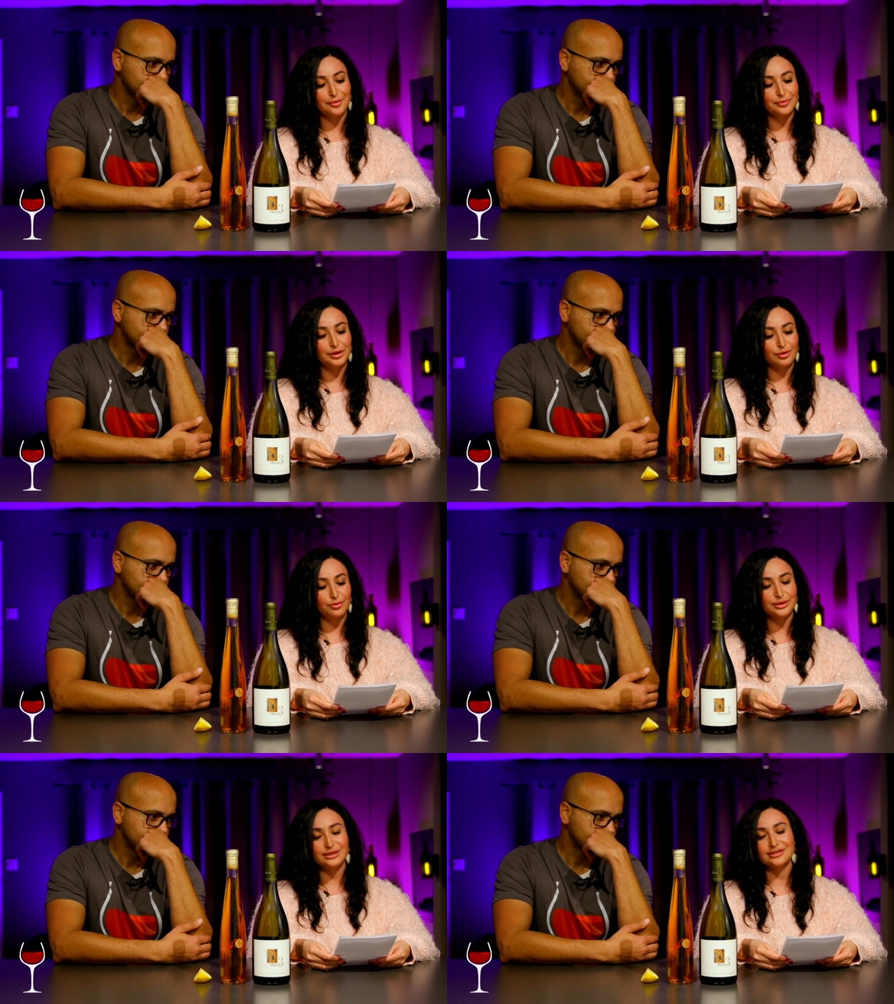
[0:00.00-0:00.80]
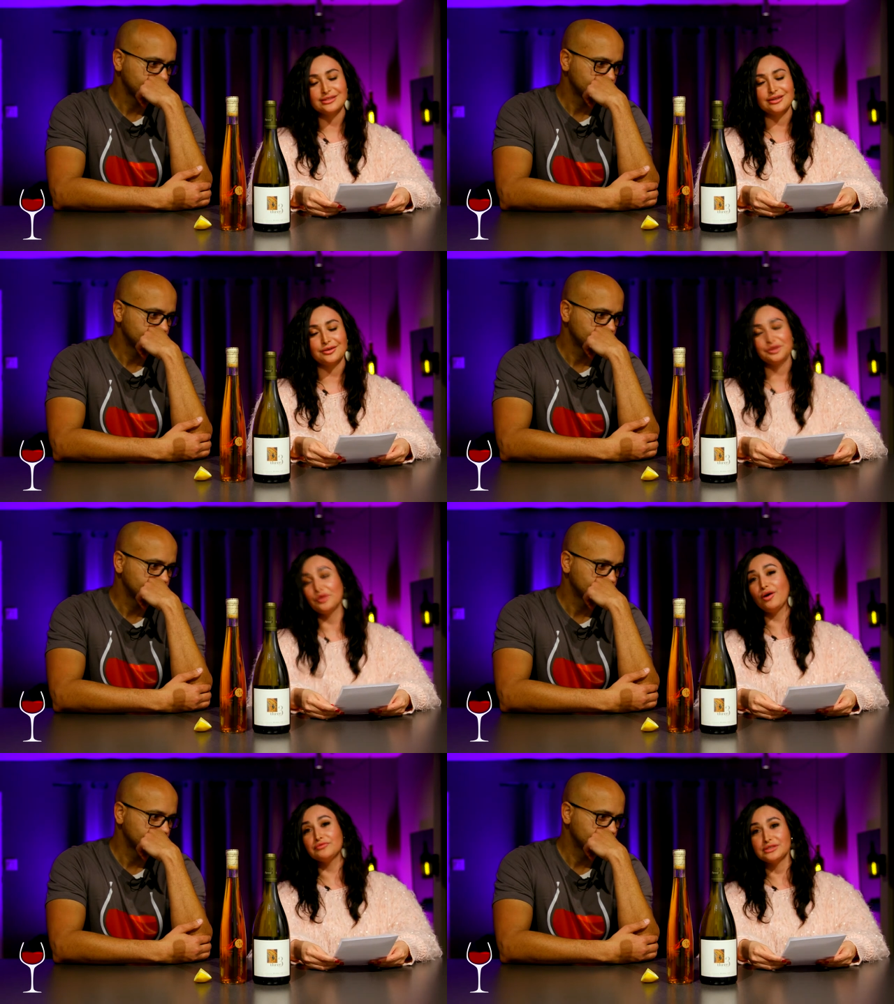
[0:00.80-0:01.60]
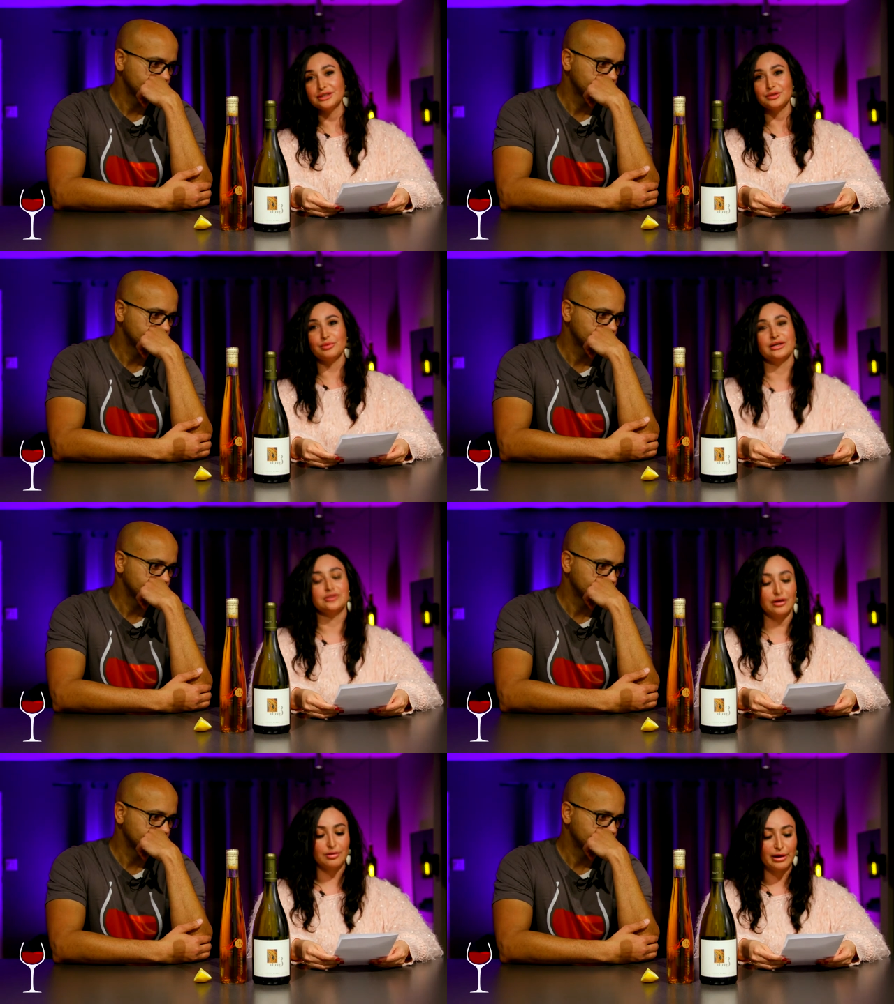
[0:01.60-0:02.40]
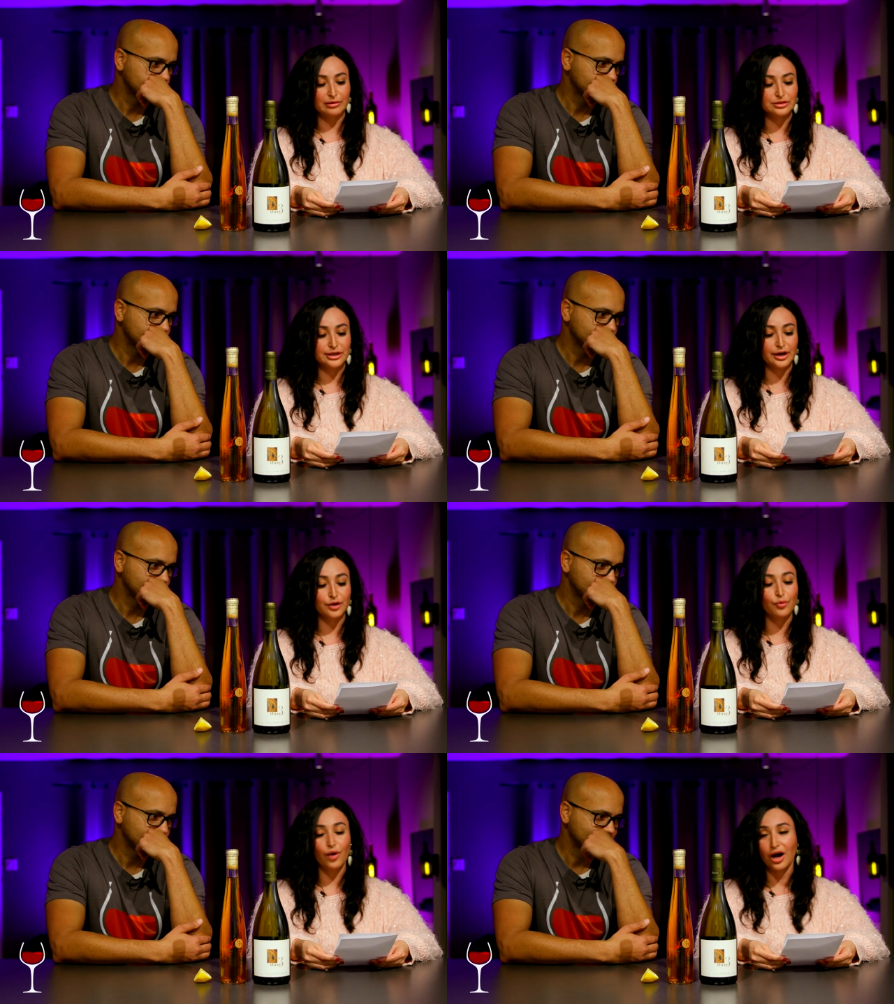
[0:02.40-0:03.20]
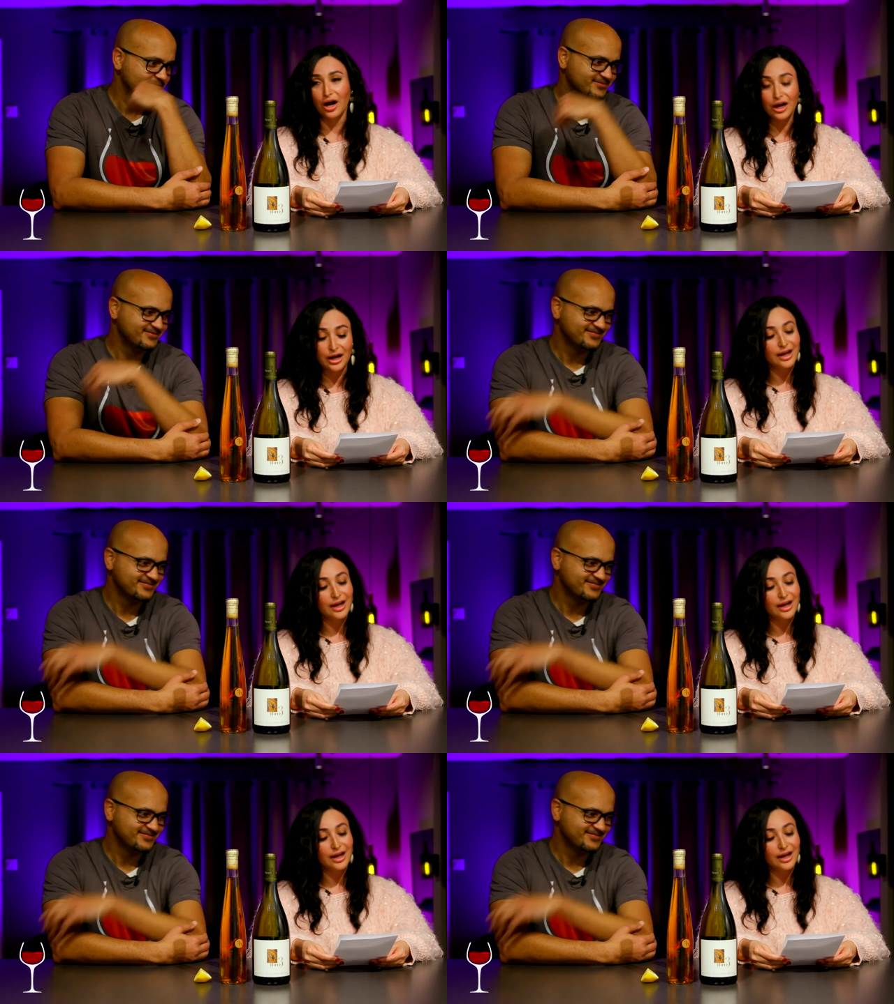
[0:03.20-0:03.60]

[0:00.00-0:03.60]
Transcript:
Speaker 1: You often hear Brian talk about terroir.